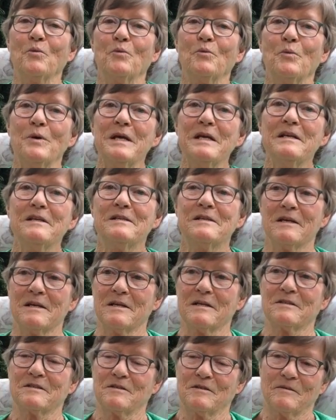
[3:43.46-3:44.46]
We did
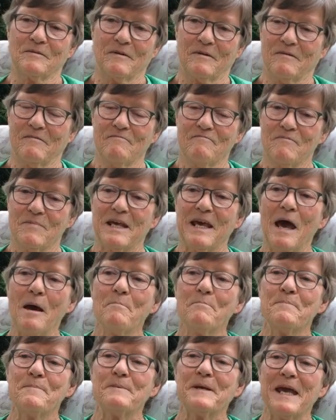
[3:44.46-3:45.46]
it
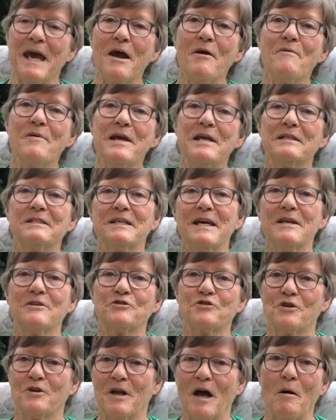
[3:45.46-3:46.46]
carrying
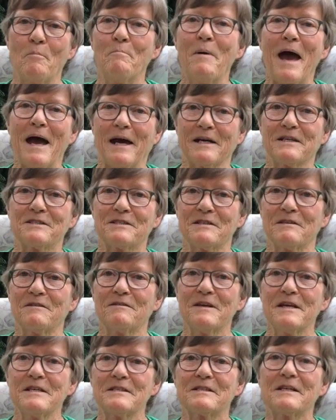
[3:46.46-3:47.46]
tents on our backs and
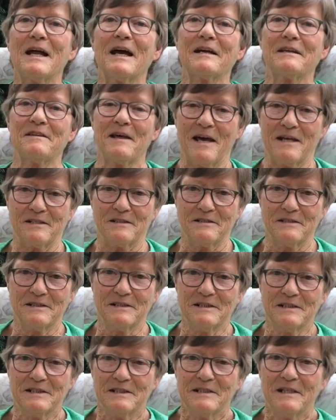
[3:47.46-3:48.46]
things like that.
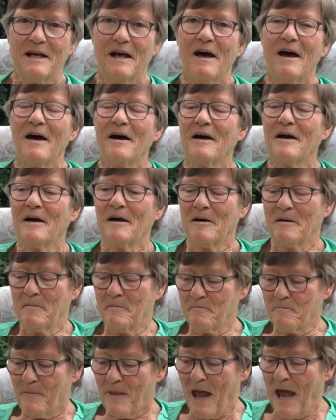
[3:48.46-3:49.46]

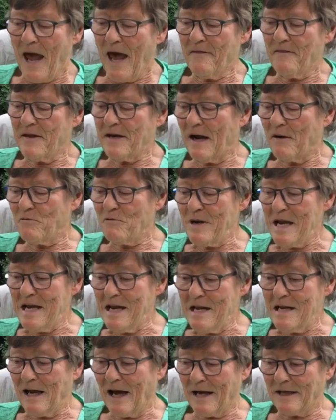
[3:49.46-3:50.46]
And then I
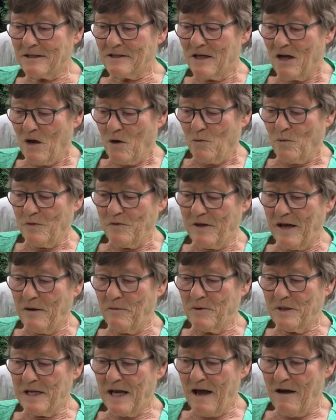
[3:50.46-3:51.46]
really liked, they
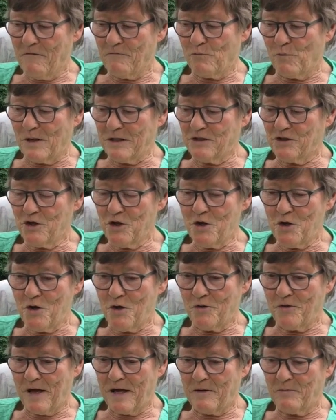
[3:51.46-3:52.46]
would have, once a
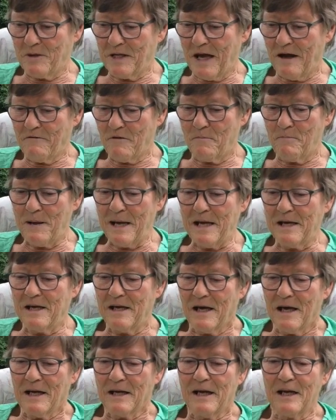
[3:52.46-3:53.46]
year they would have a big
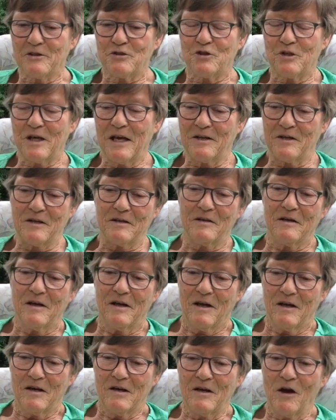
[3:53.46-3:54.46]
get-together.
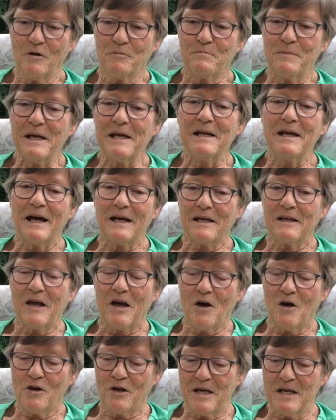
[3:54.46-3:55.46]
Not big like
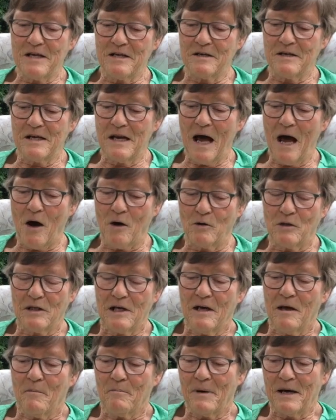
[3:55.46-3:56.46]
they are here now,
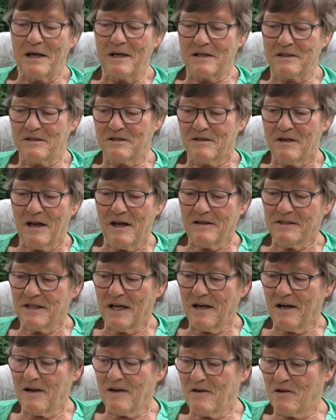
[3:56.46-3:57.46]
but
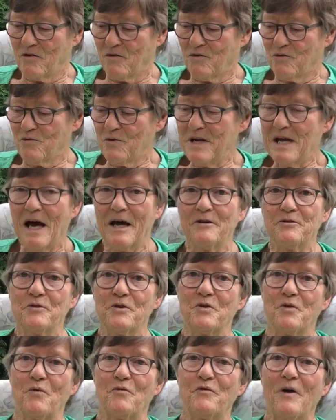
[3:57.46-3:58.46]
say
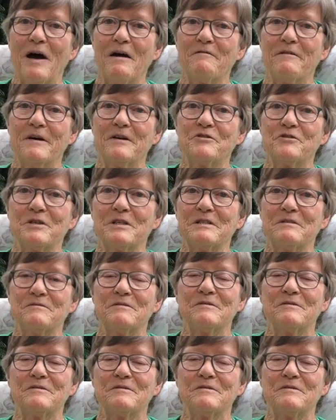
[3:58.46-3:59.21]
300 or 500